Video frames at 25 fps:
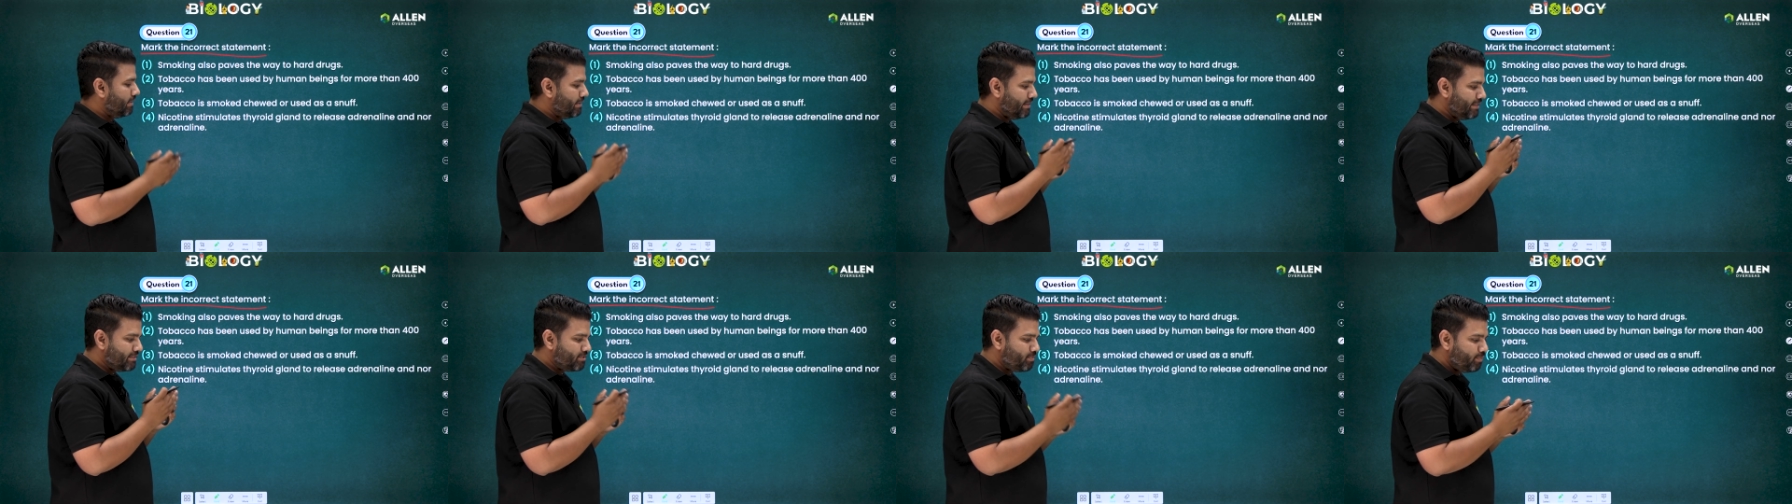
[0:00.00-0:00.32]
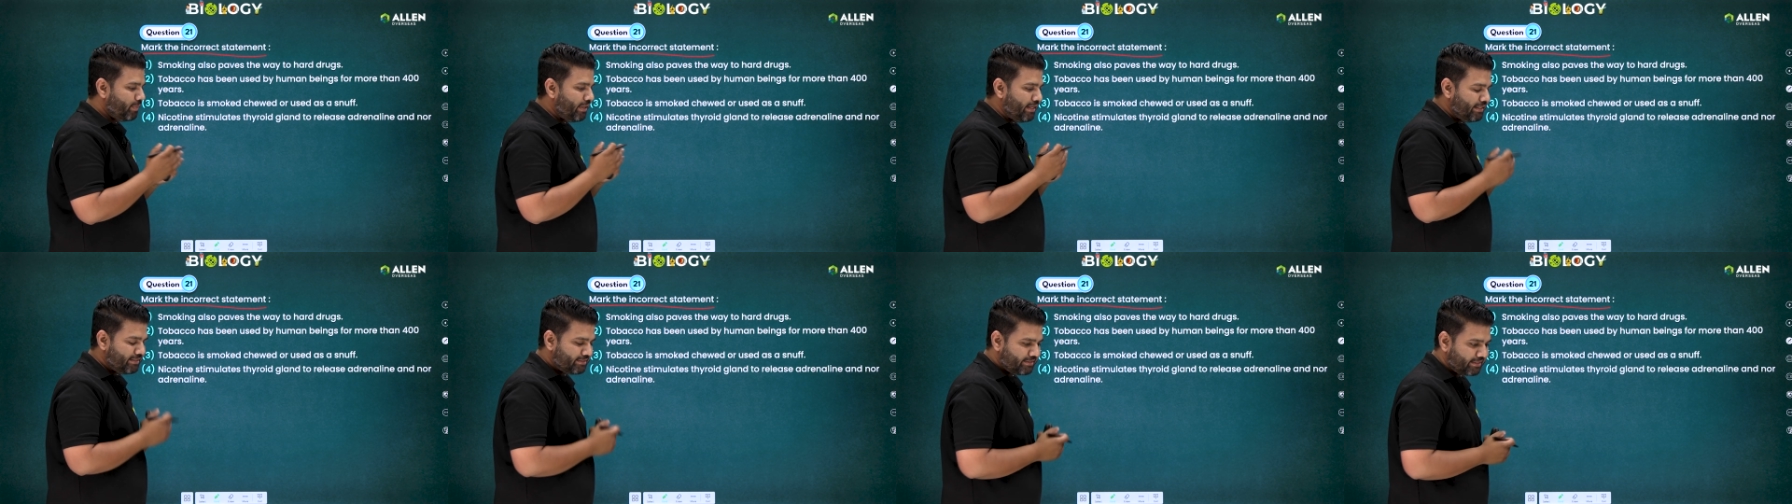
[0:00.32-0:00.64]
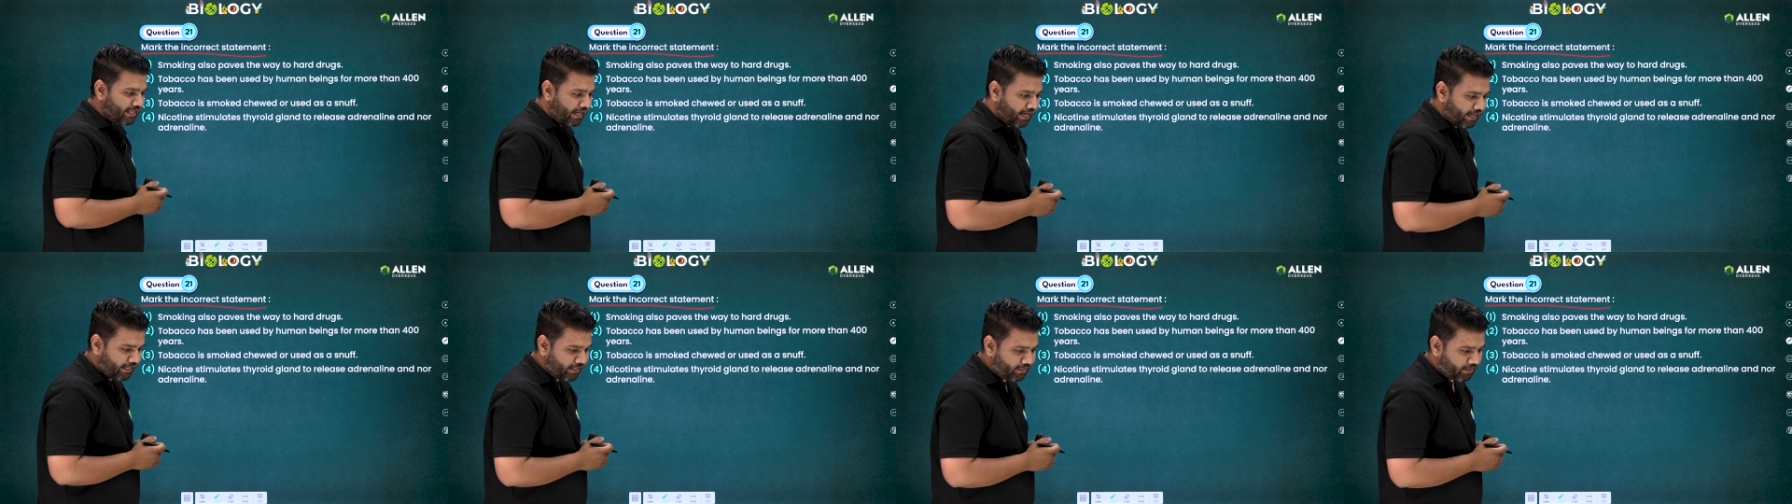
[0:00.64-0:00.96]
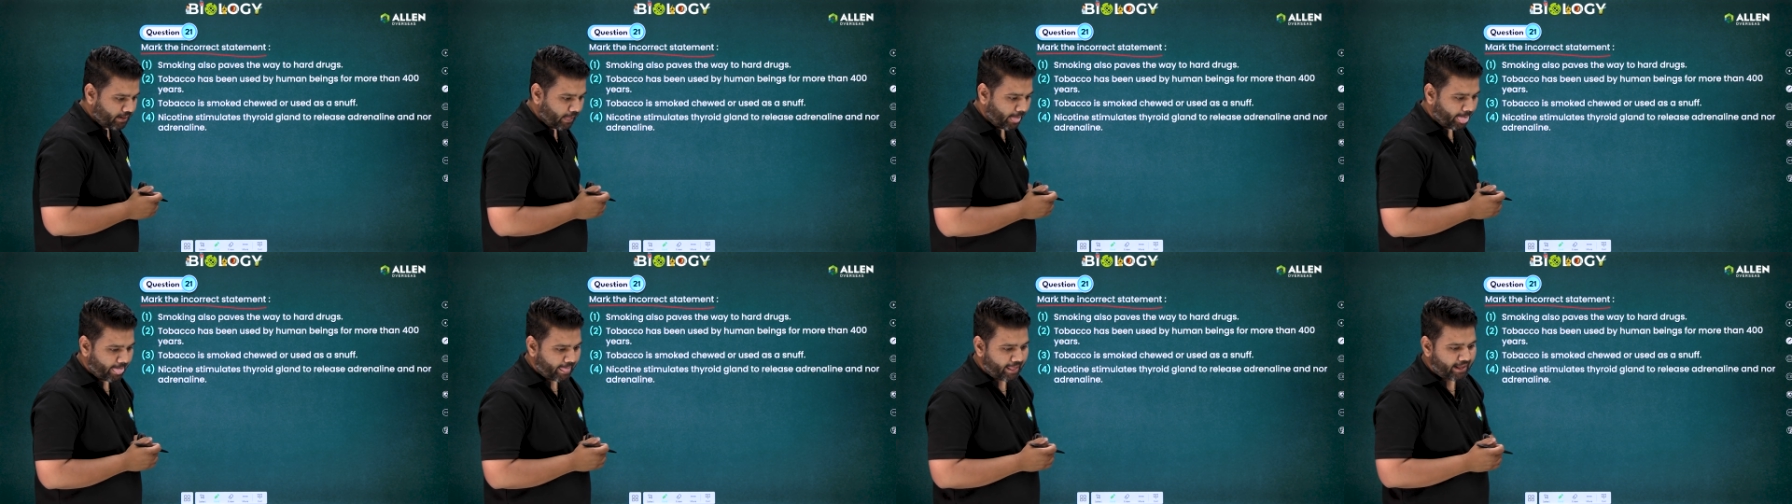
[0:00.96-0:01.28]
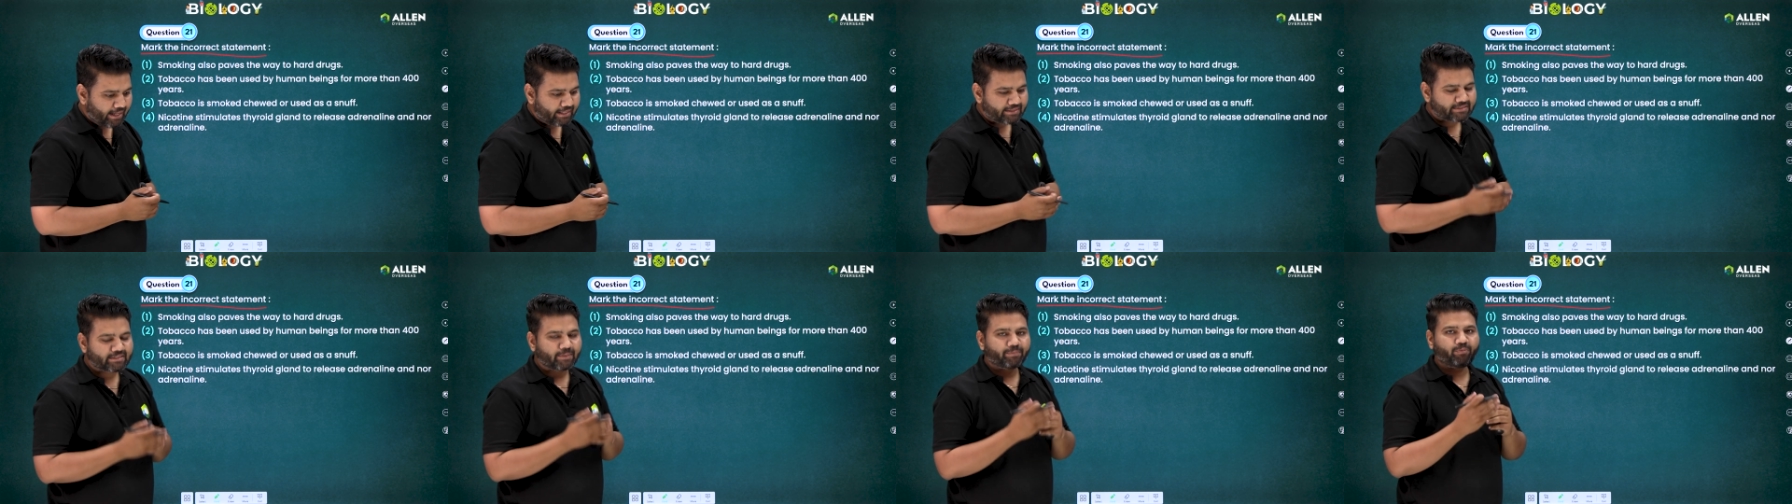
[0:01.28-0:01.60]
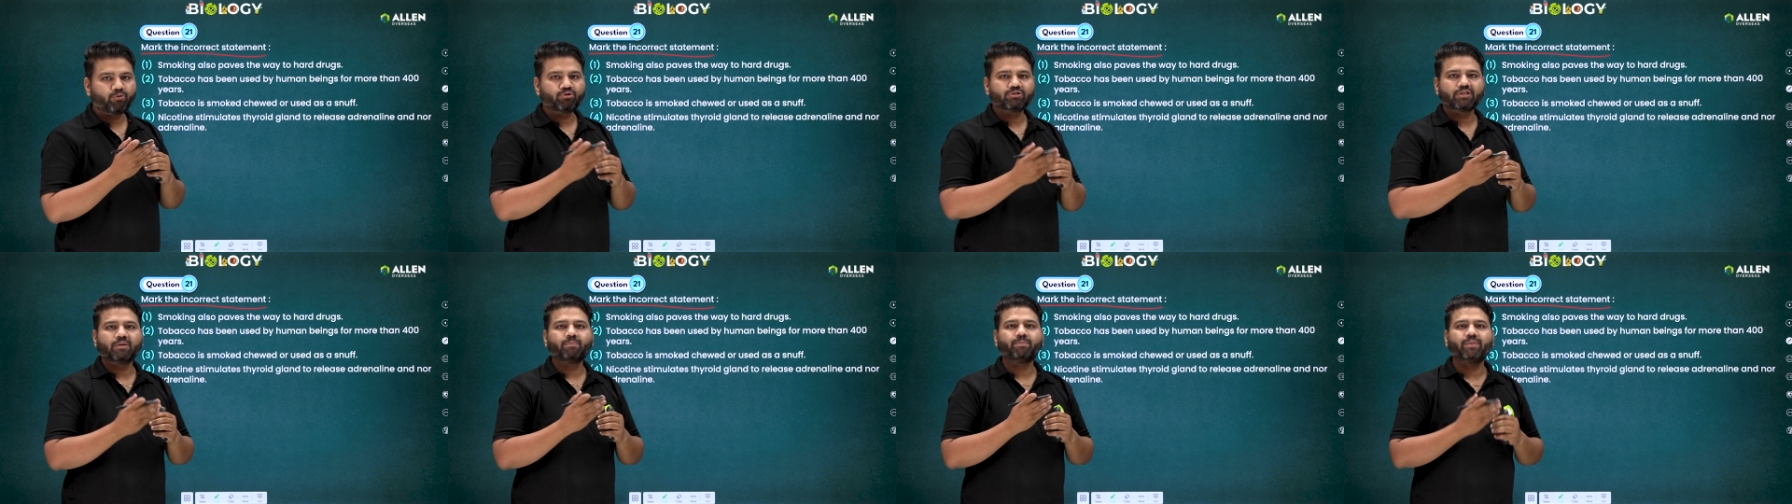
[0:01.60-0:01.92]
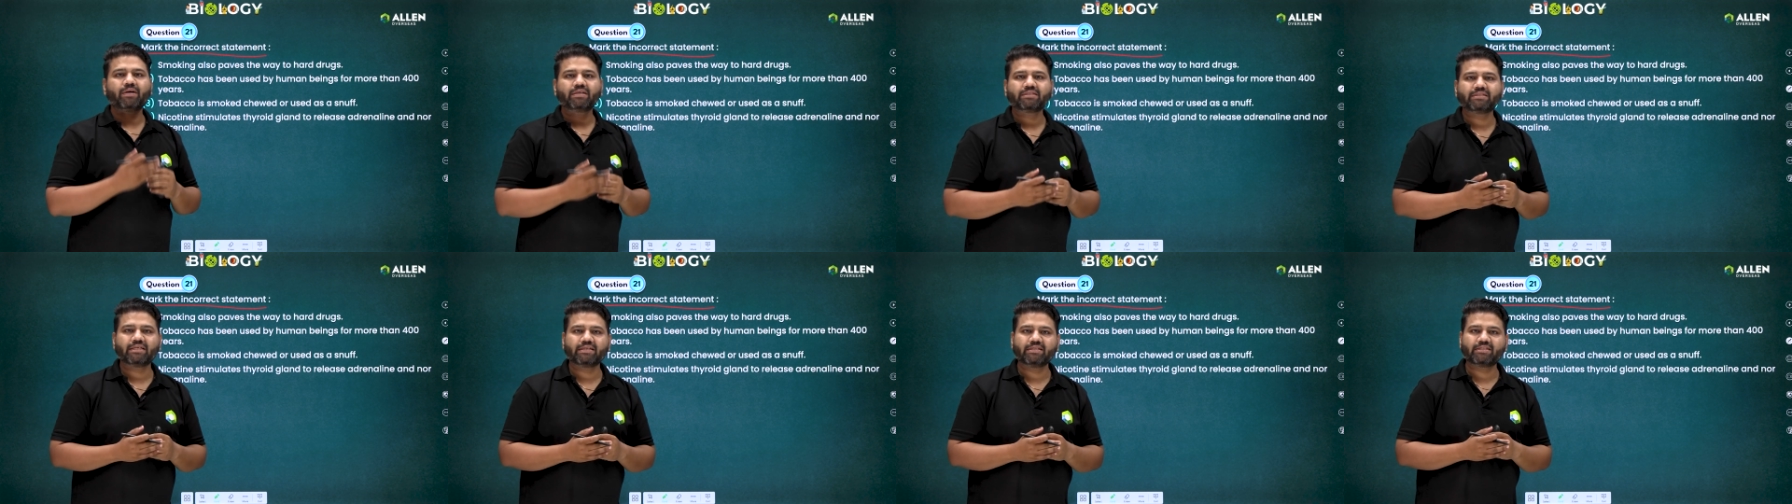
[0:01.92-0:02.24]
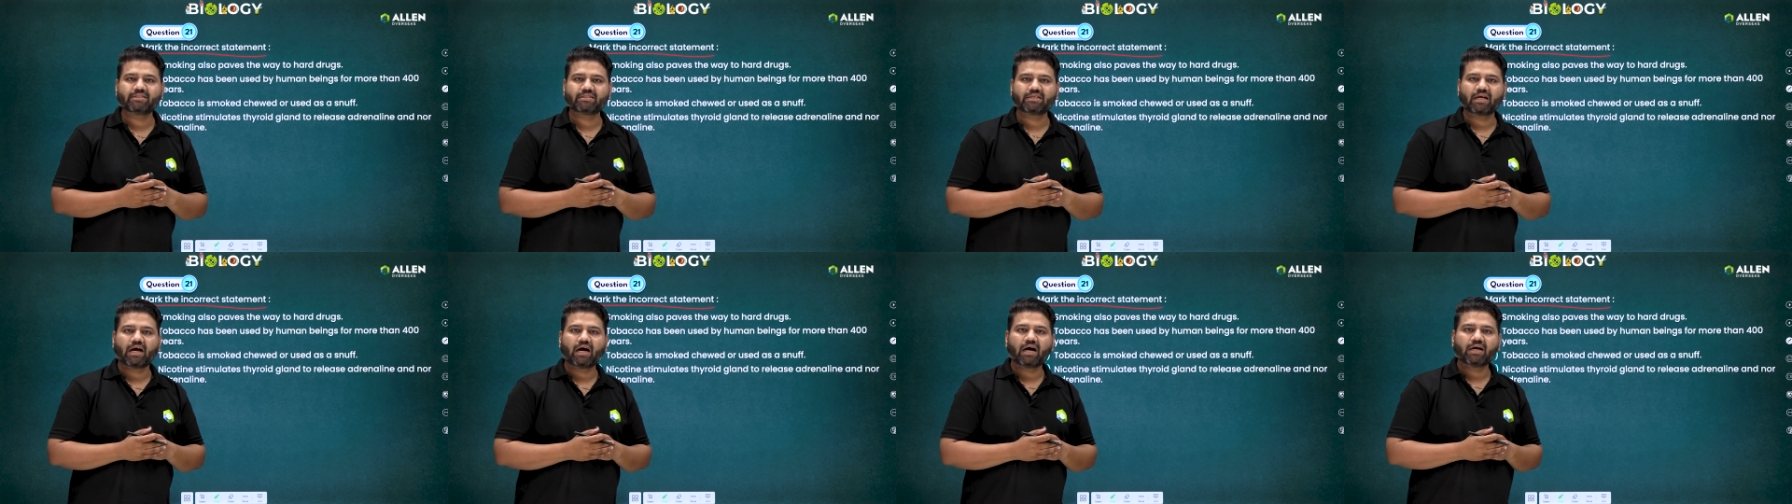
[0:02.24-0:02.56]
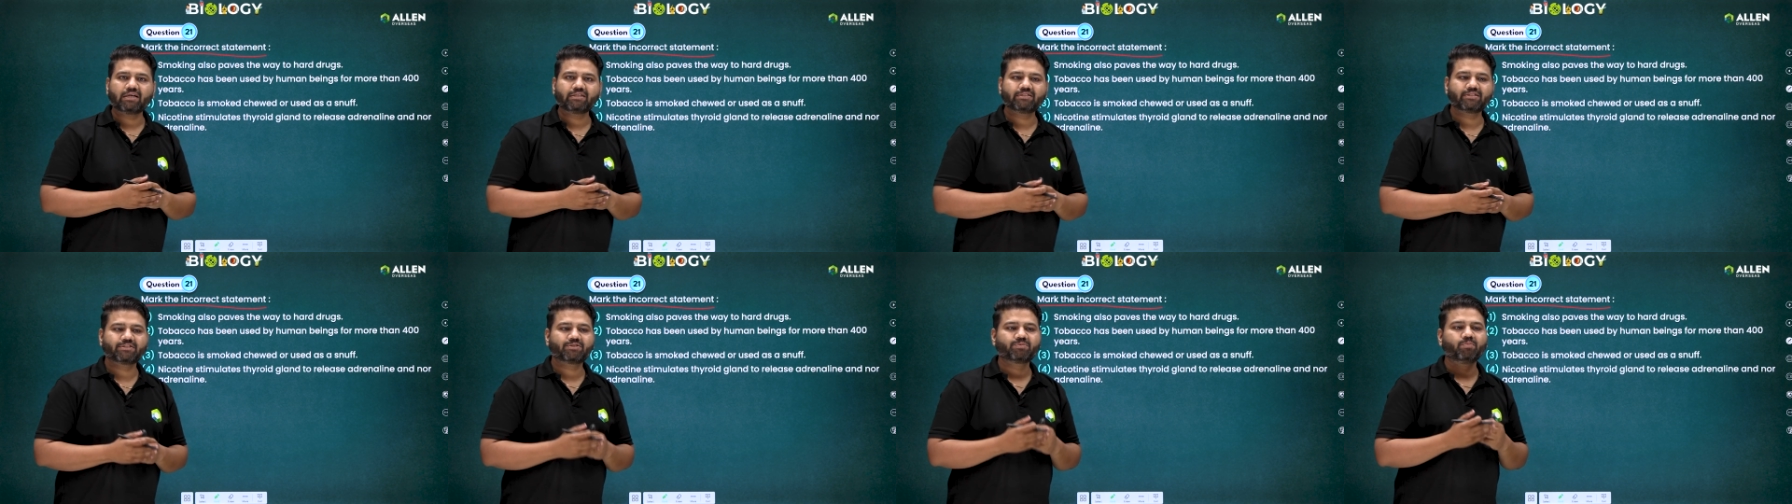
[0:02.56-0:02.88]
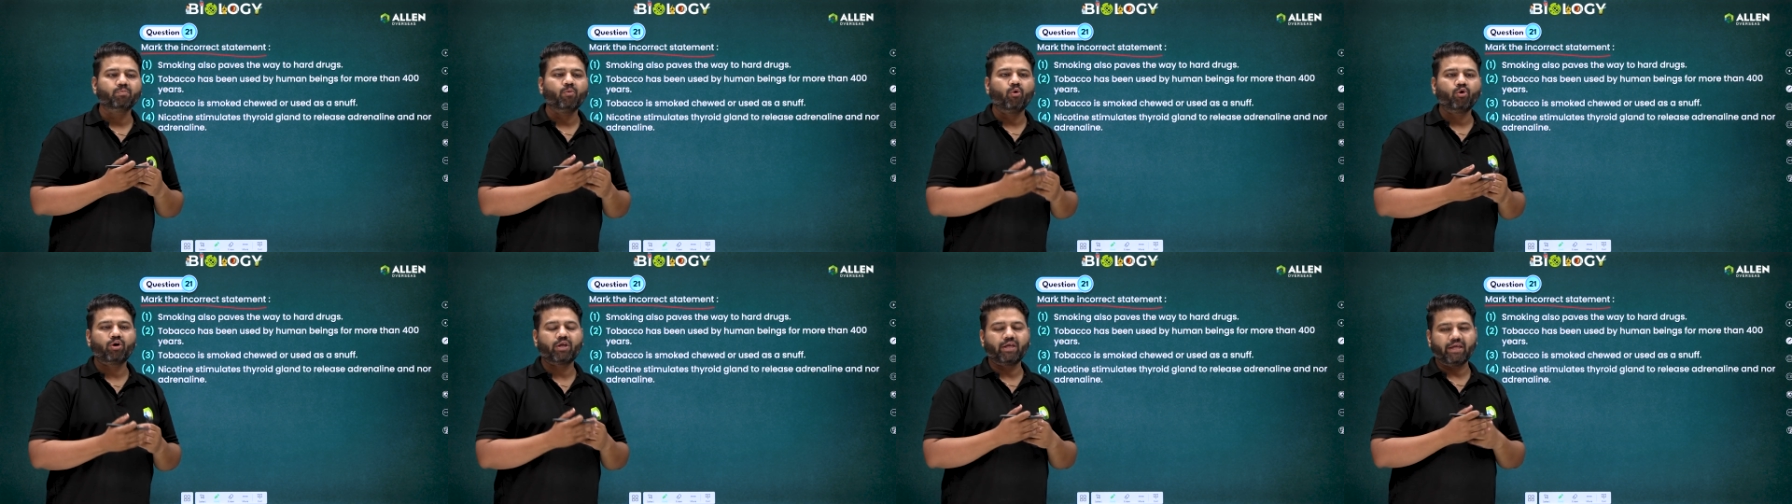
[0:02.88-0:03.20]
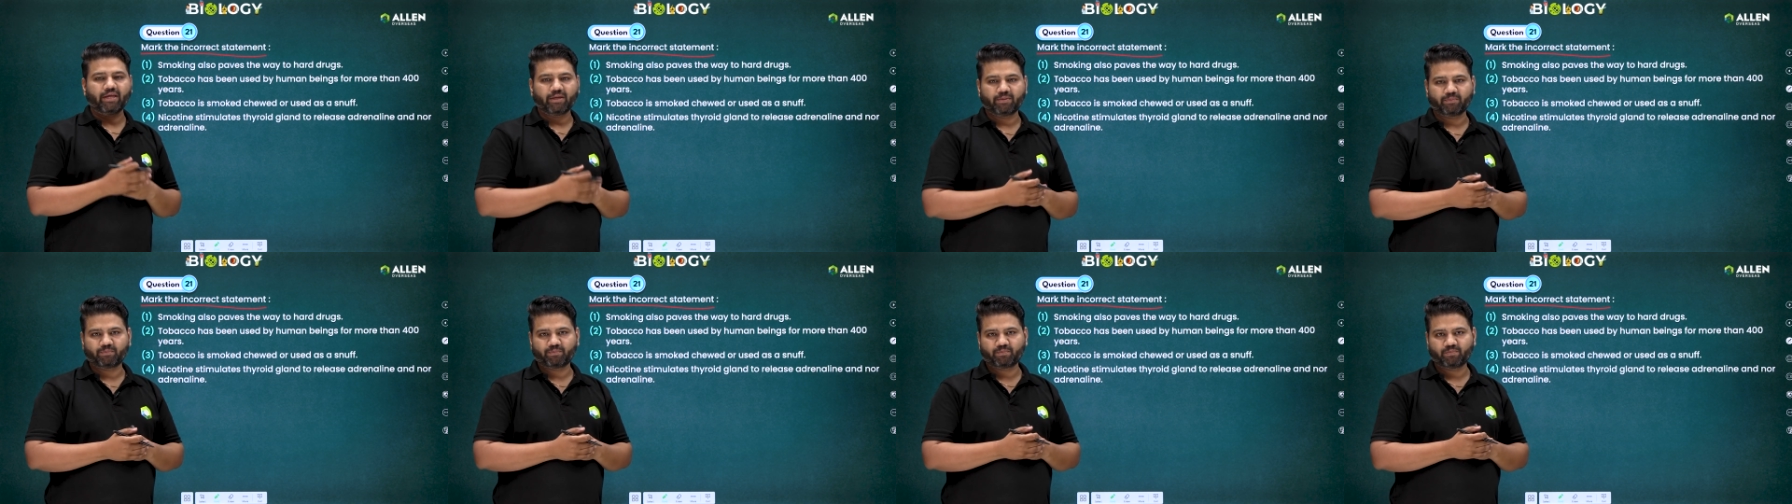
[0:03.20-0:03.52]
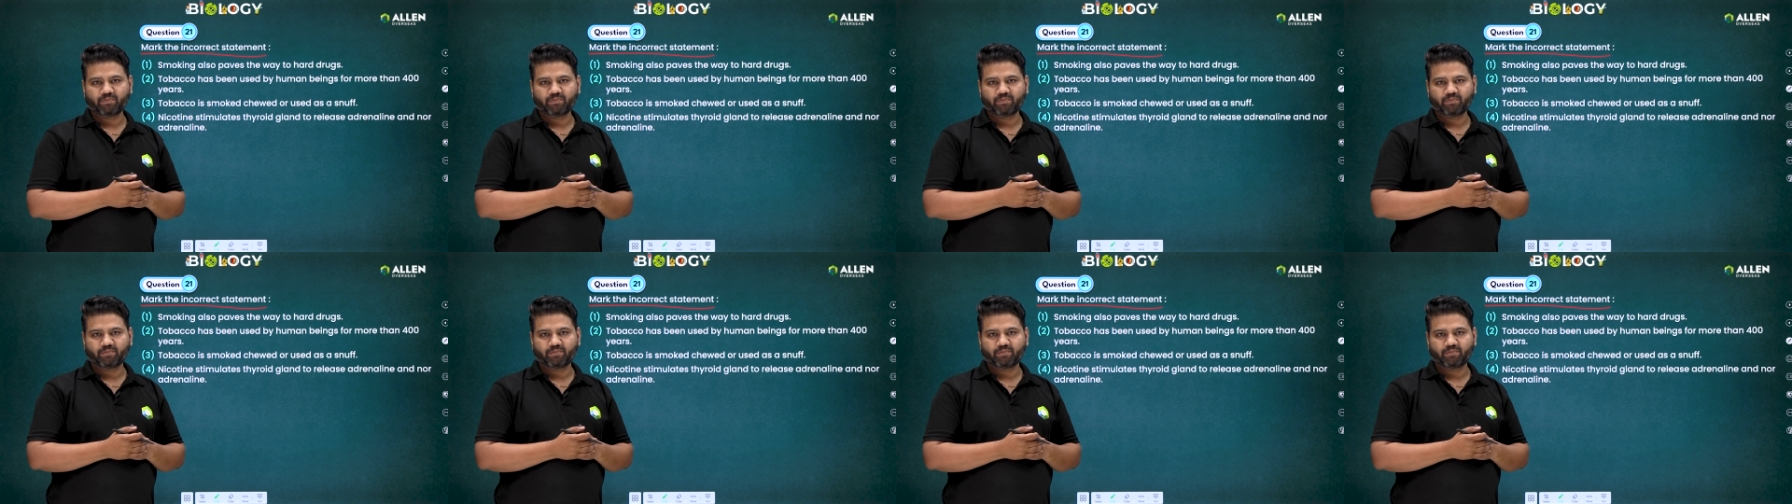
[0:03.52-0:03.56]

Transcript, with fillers: This means that suppose a person starts smoking.